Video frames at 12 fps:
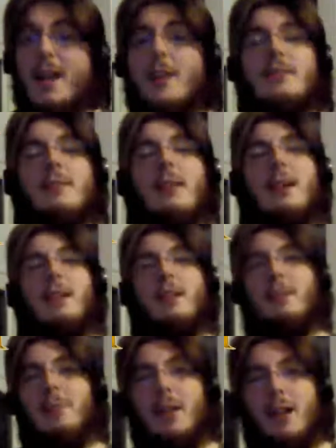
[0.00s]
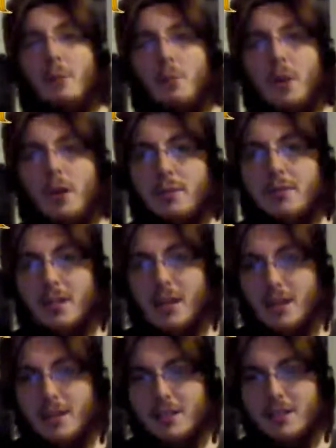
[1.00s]
It's a little bit like World of
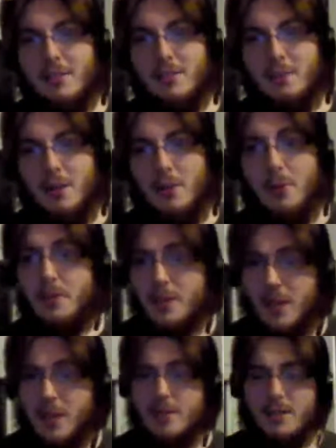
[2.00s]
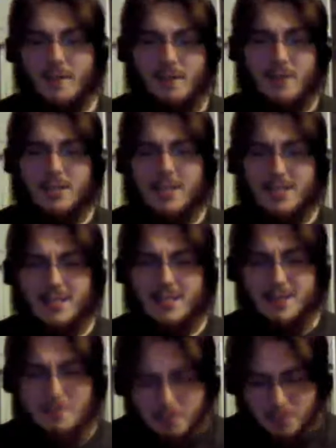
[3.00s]
Darkness for me. World of Darkness, very
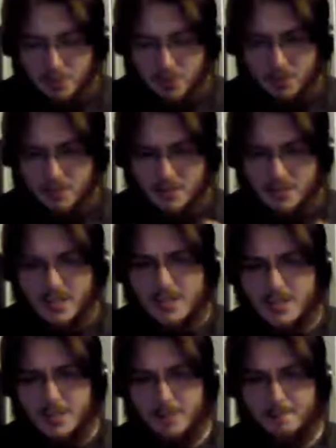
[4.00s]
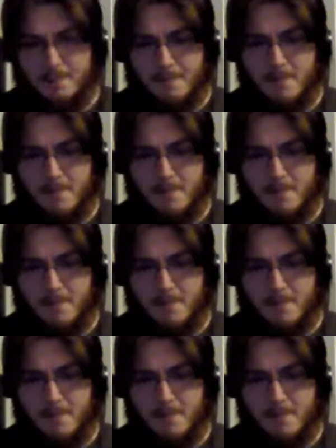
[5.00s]
simple system,